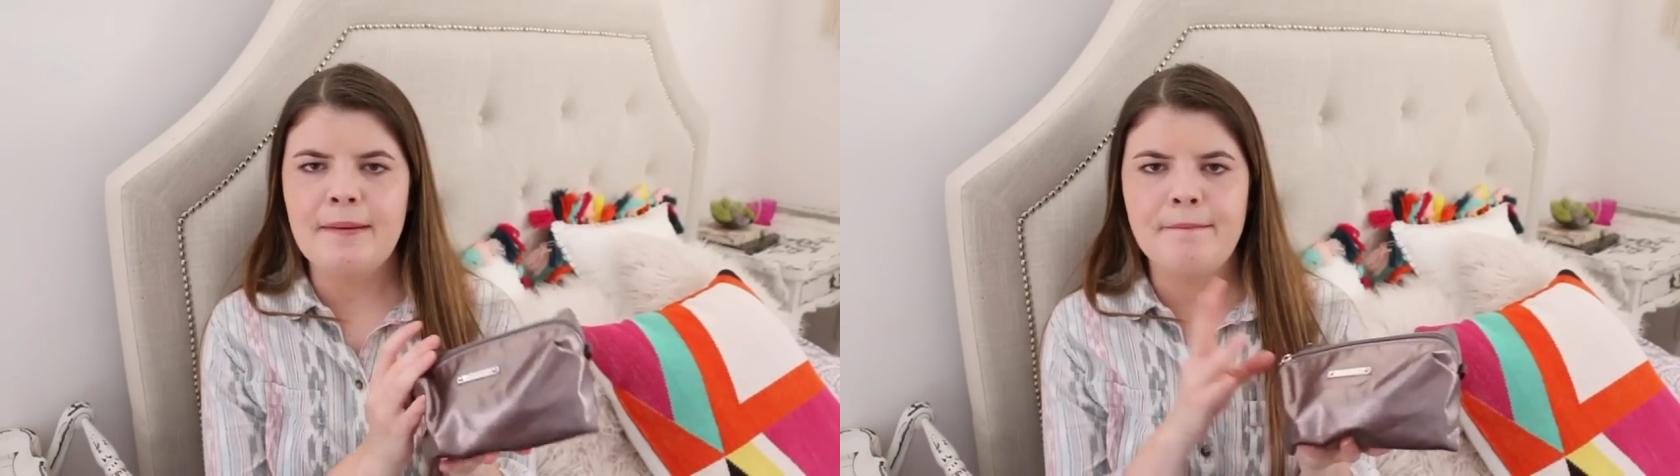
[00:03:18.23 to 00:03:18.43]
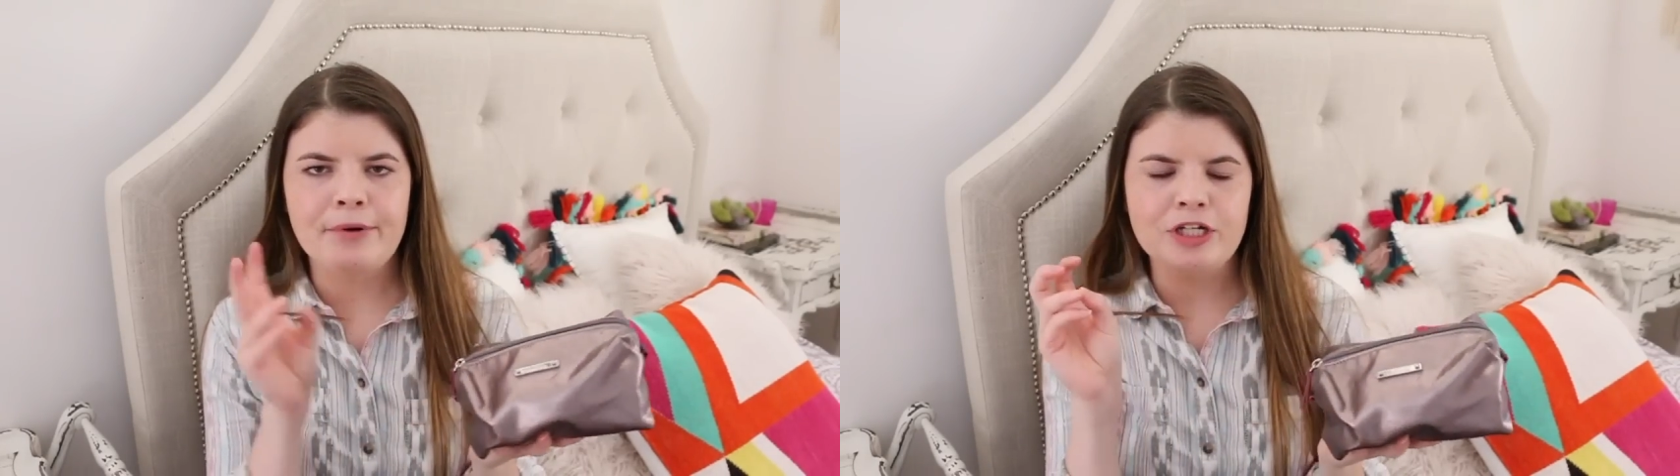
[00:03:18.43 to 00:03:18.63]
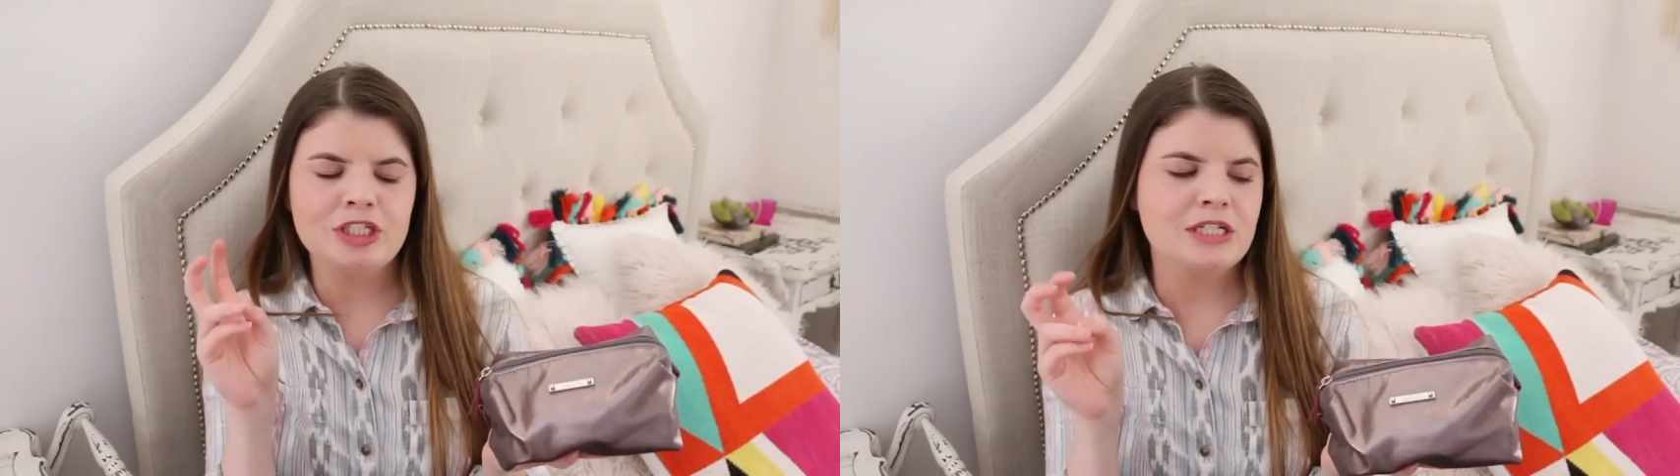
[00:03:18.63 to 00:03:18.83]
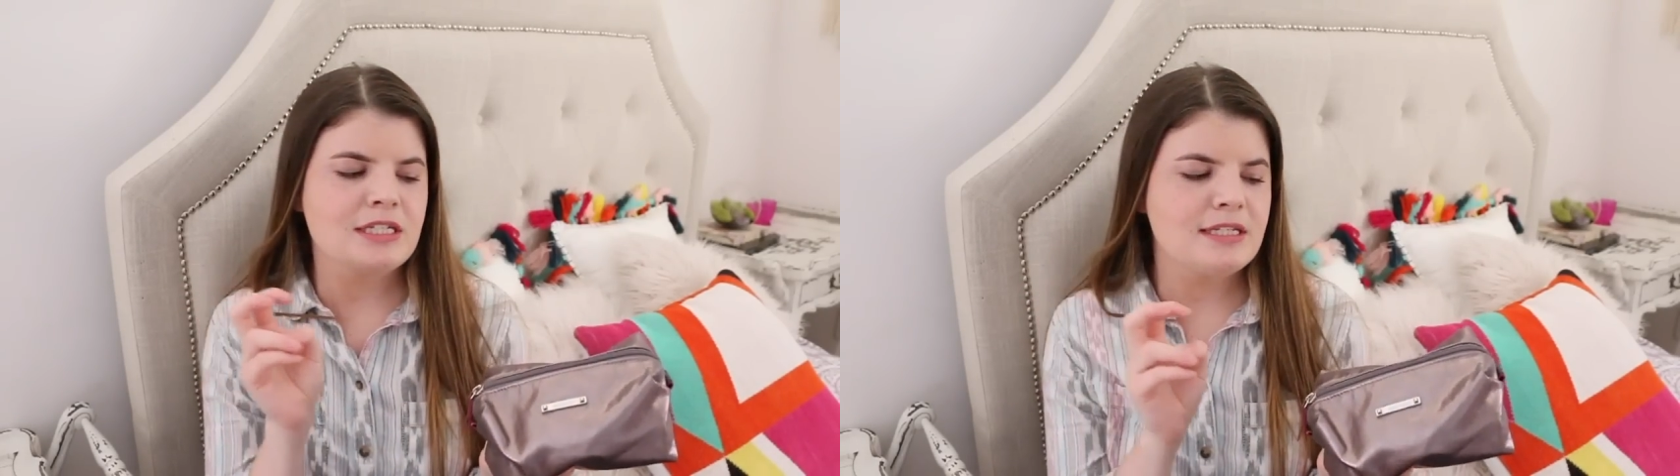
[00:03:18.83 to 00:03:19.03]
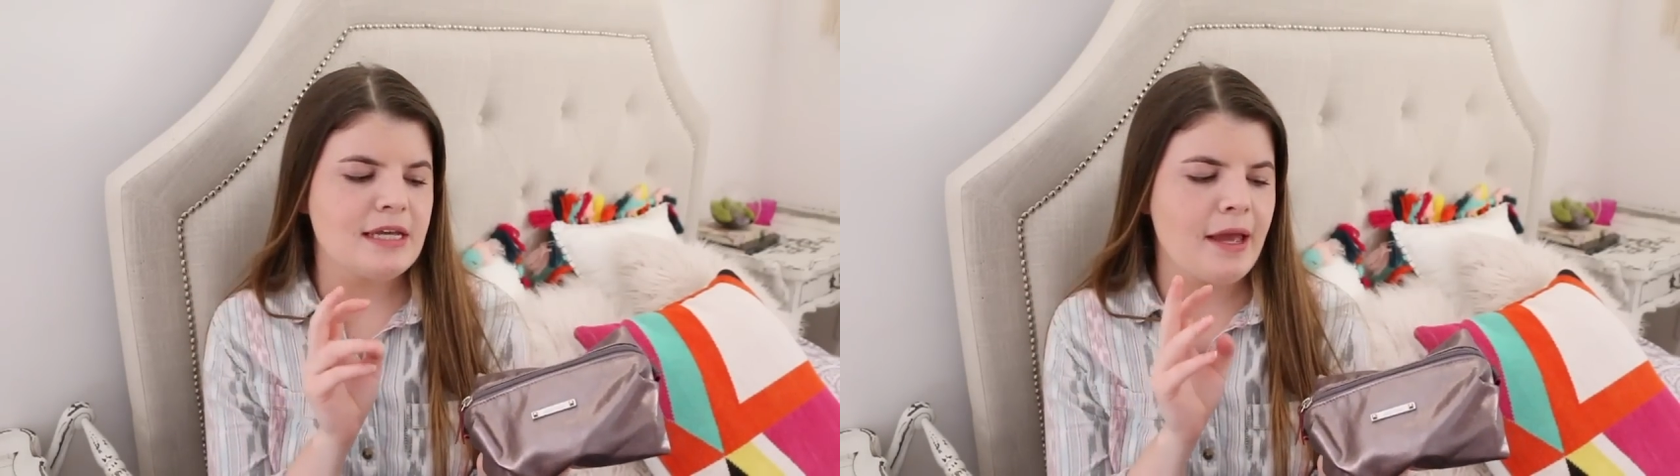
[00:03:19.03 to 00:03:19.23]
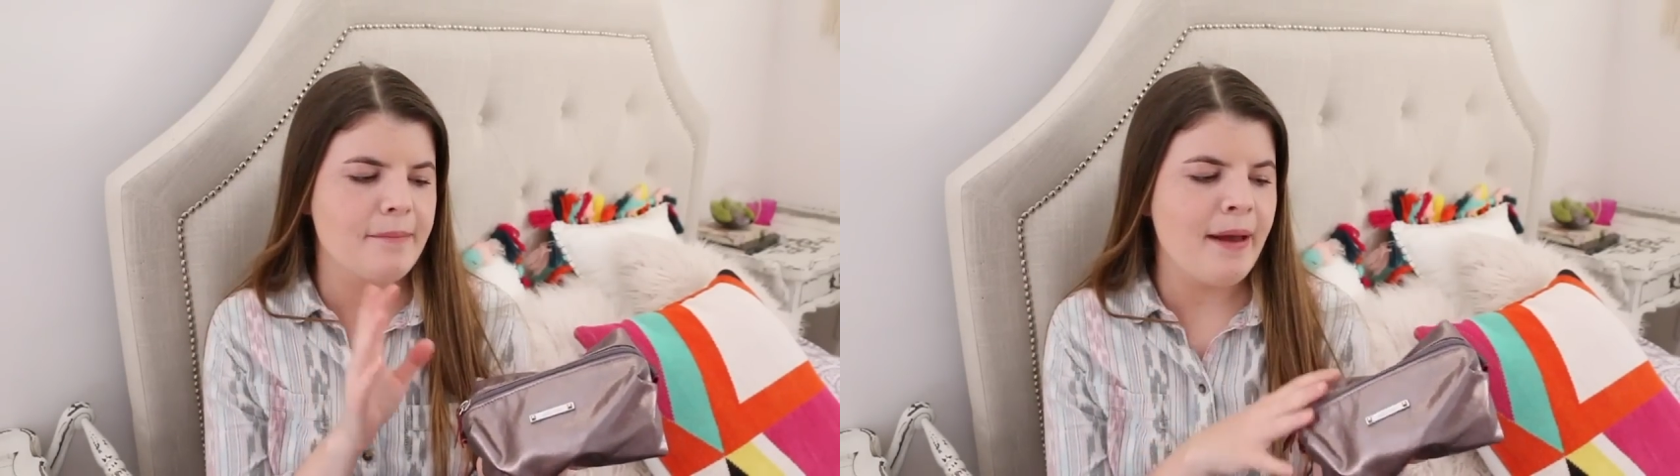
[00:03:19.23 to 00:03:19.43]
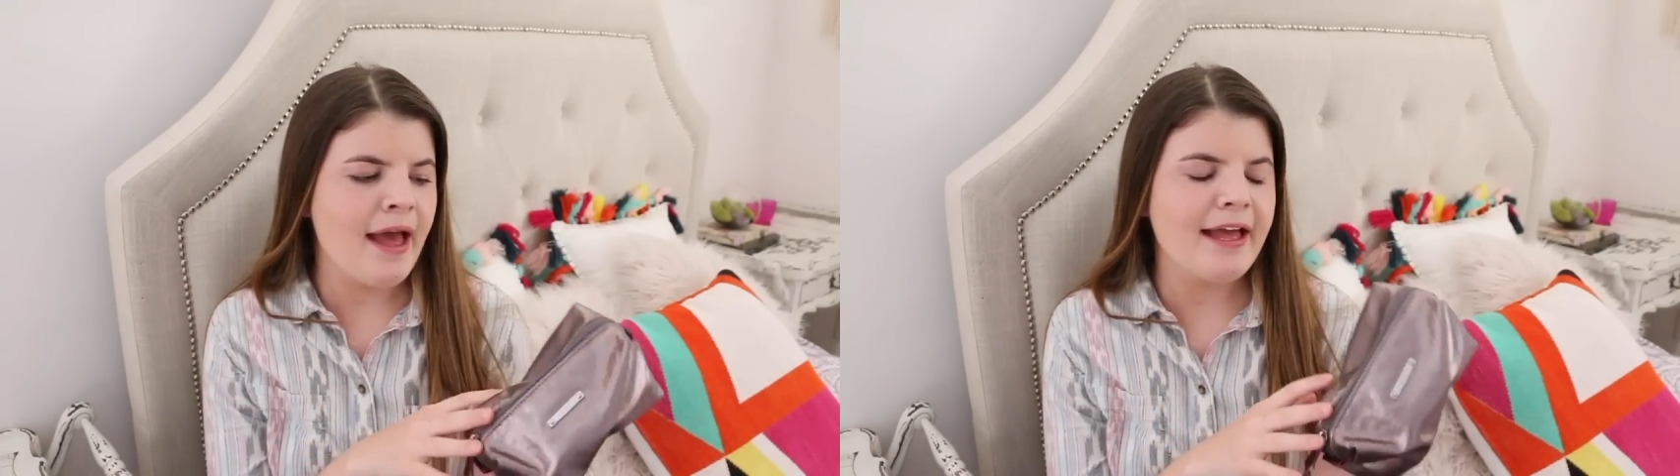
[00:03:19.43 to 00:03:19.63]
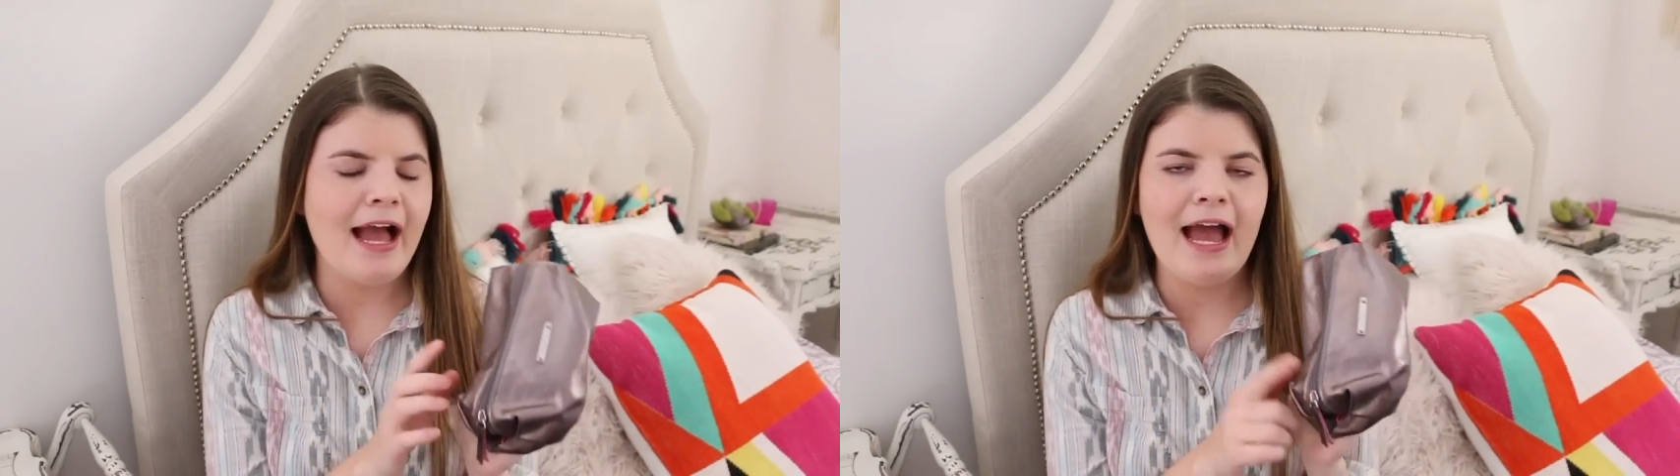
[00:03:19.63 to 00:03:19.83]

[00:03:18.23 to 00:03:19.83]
emergency bag.